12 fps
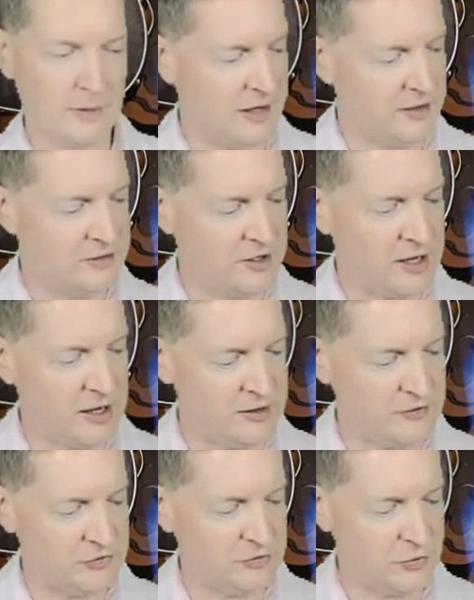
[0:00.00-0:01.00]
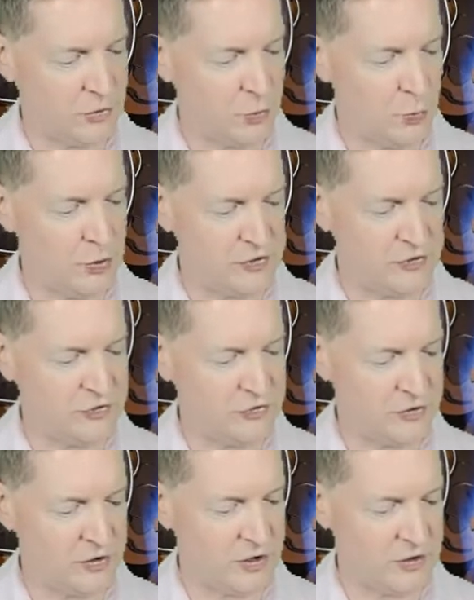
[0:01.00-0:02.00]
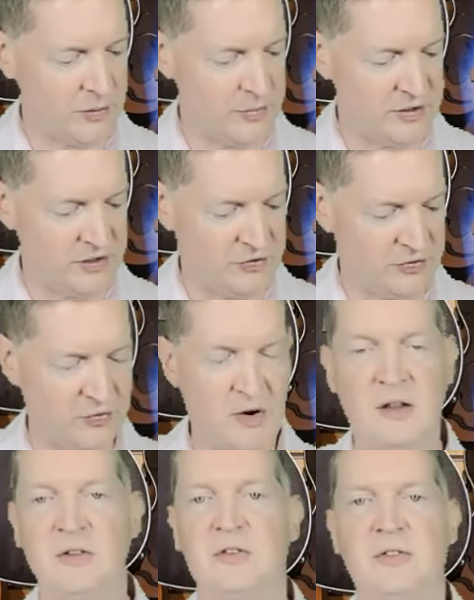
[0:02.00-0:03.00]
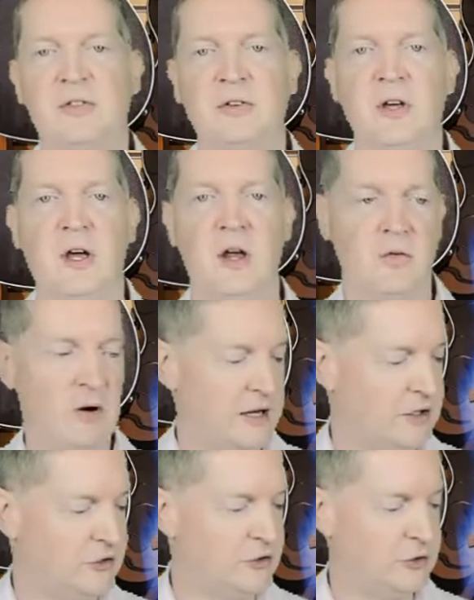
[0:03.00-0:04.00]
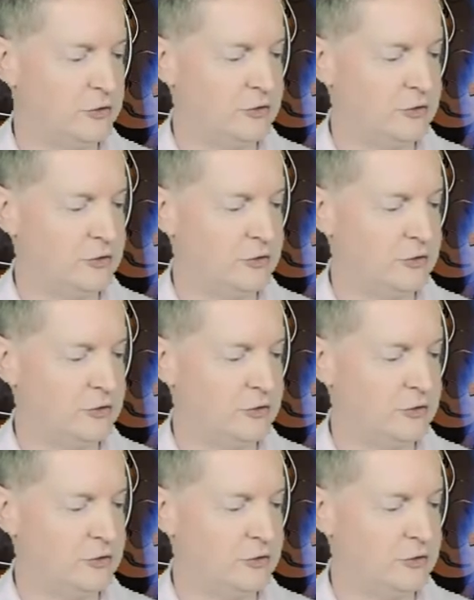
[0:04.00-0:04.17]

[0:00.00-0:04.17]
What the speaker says: indicate which number these frets relate to.